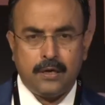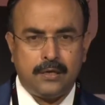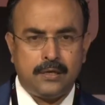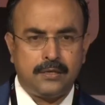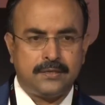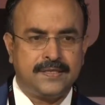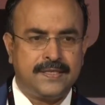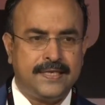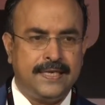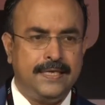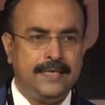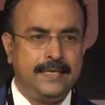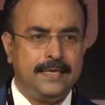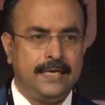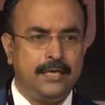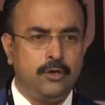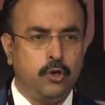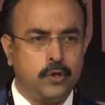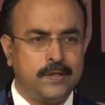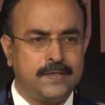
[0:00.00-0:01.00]
seeing
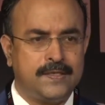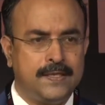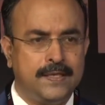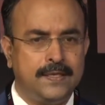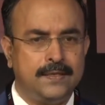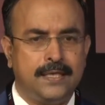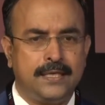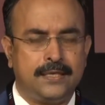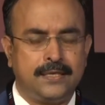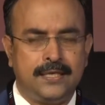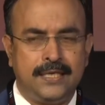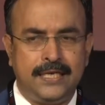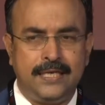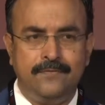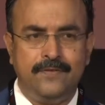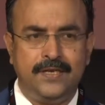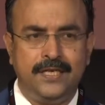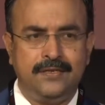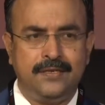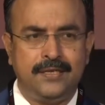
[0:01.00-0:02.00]
and noticing that
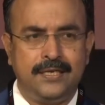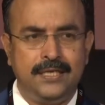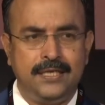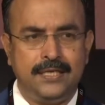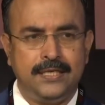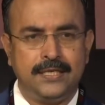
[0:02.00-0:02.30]
inventory